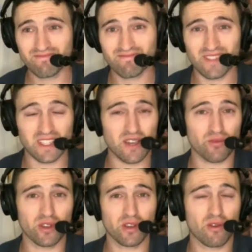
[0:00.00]
Is that
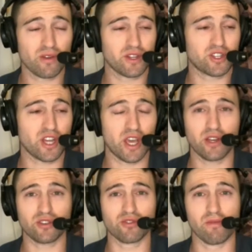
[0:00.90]
really going to
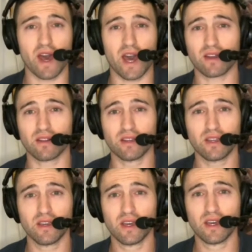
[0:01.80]
change
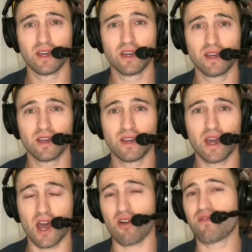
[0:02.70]
dramatically
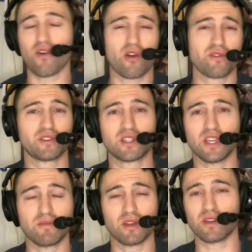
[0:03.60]
how far this
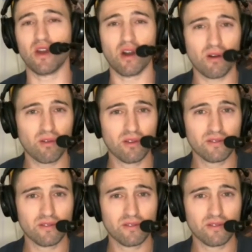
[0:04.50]
team can go.